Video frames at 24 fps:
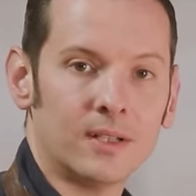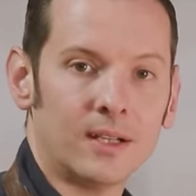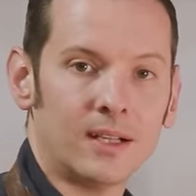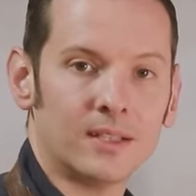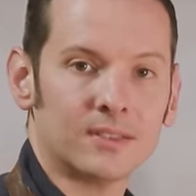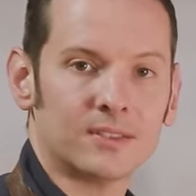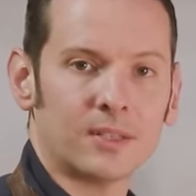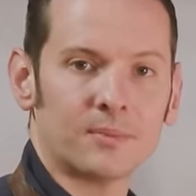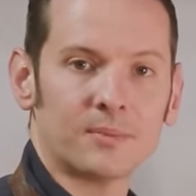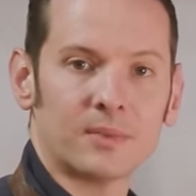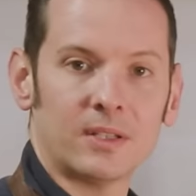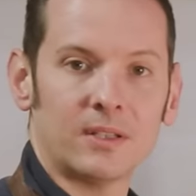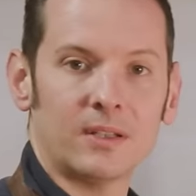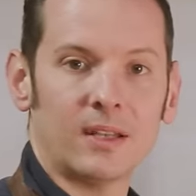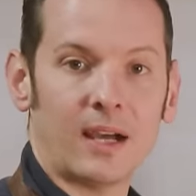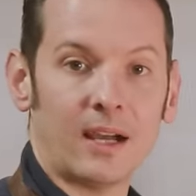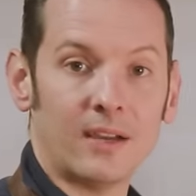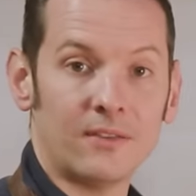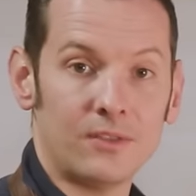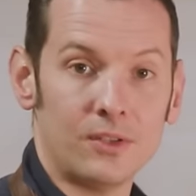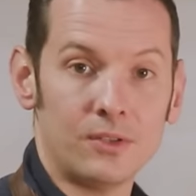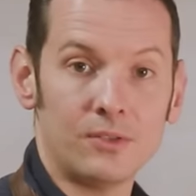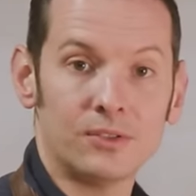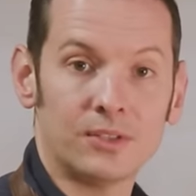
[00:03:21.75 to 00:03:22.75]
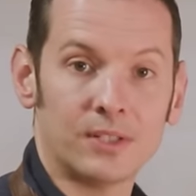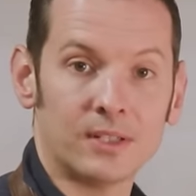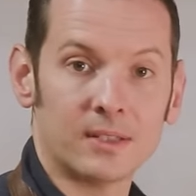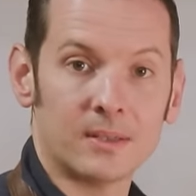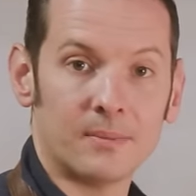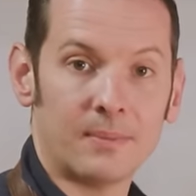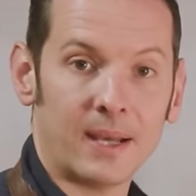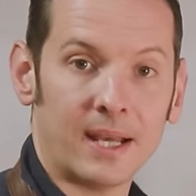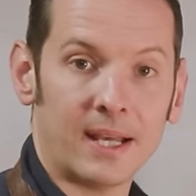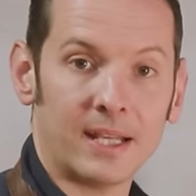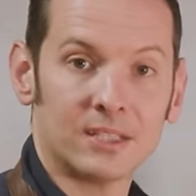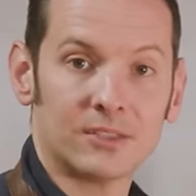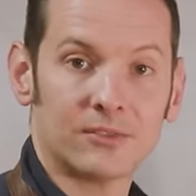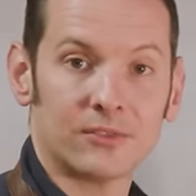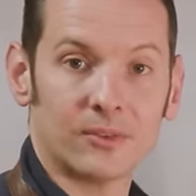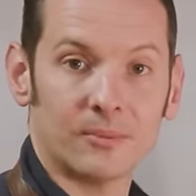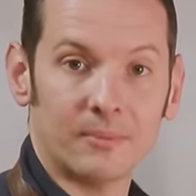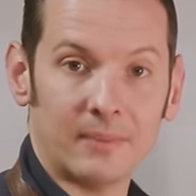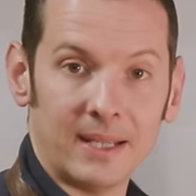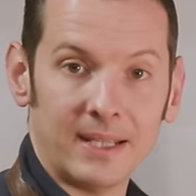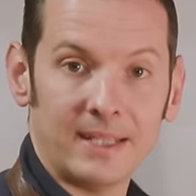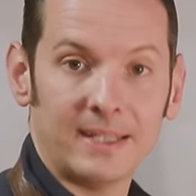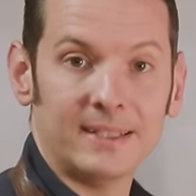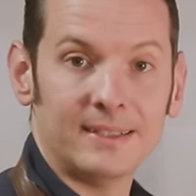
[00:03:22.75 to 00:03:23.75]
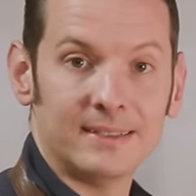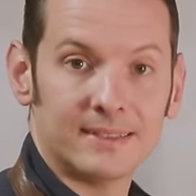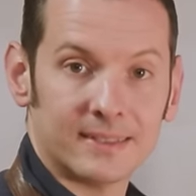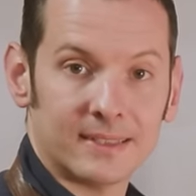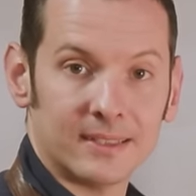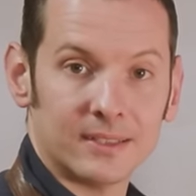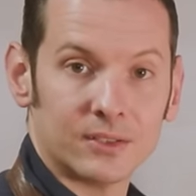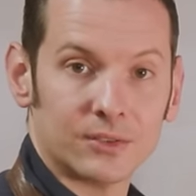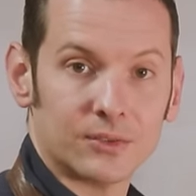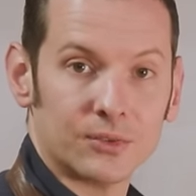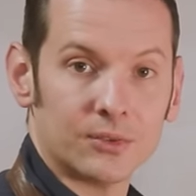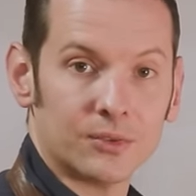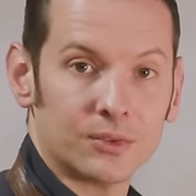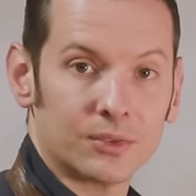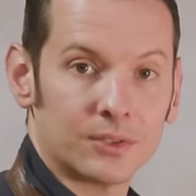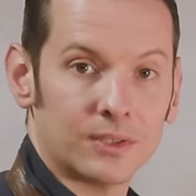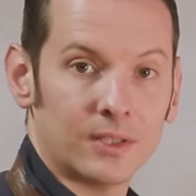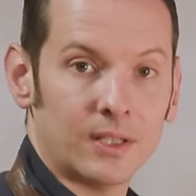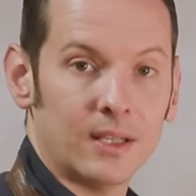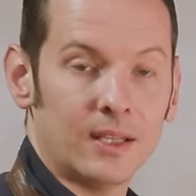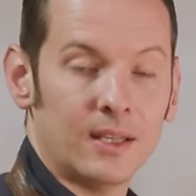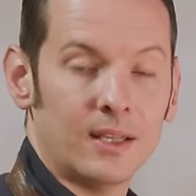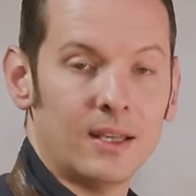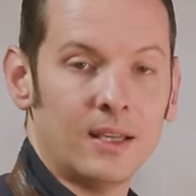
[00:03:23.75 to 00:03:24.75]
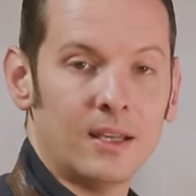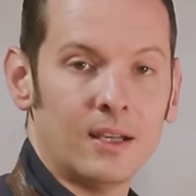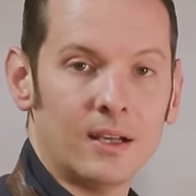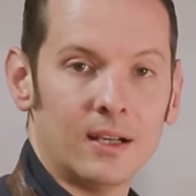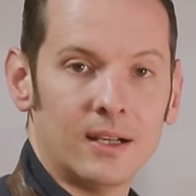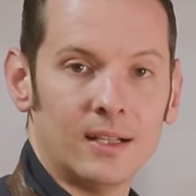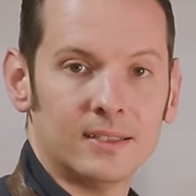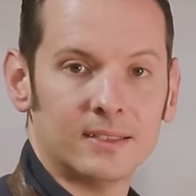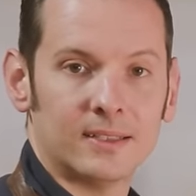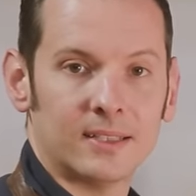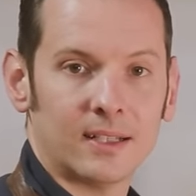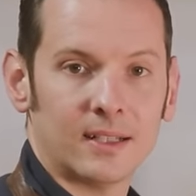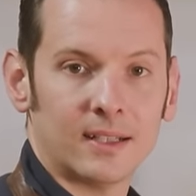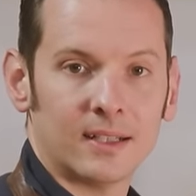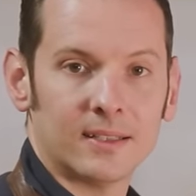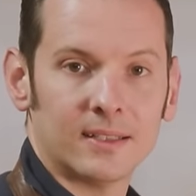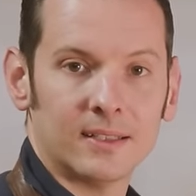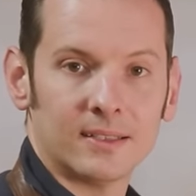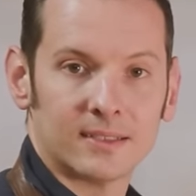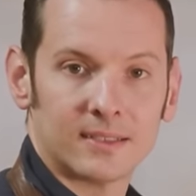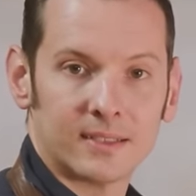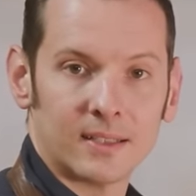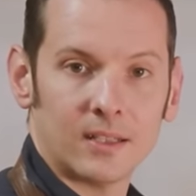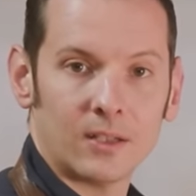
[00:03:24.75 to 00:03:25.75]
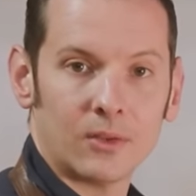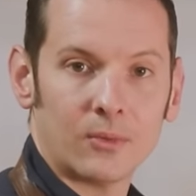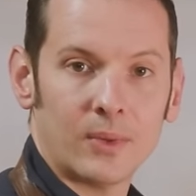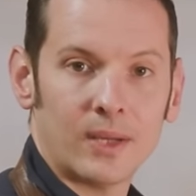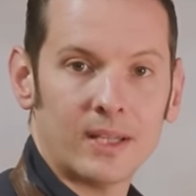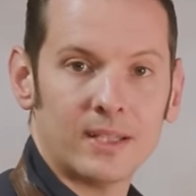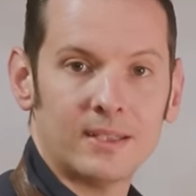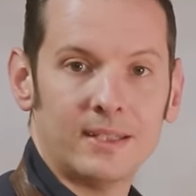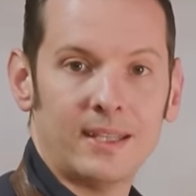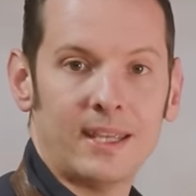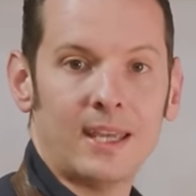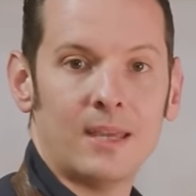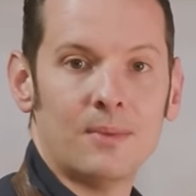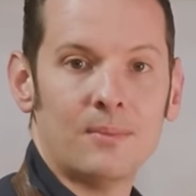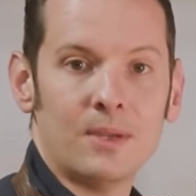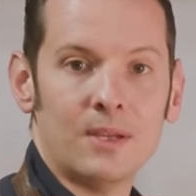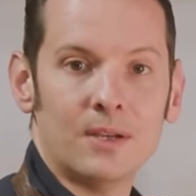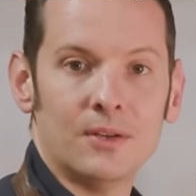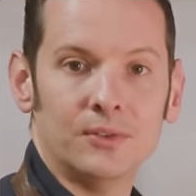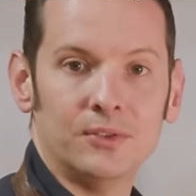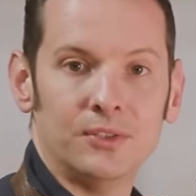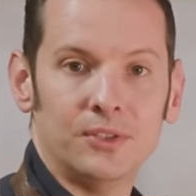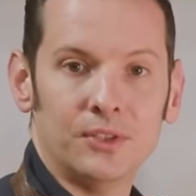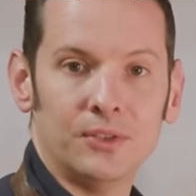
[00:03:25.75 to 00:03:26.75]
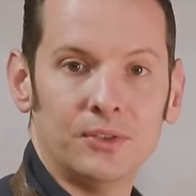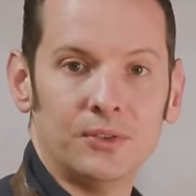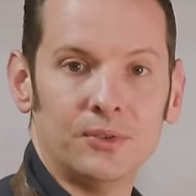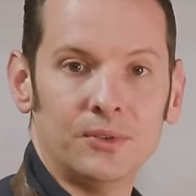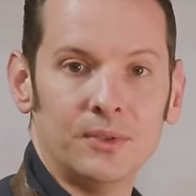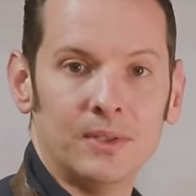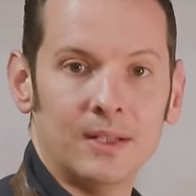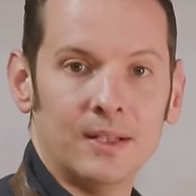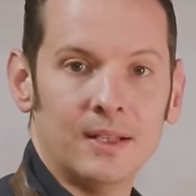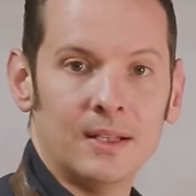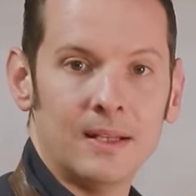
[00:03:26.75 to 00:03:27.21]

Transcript: Uh, something I've used in the past for making stencils is uh, the Silhouette Cameo two.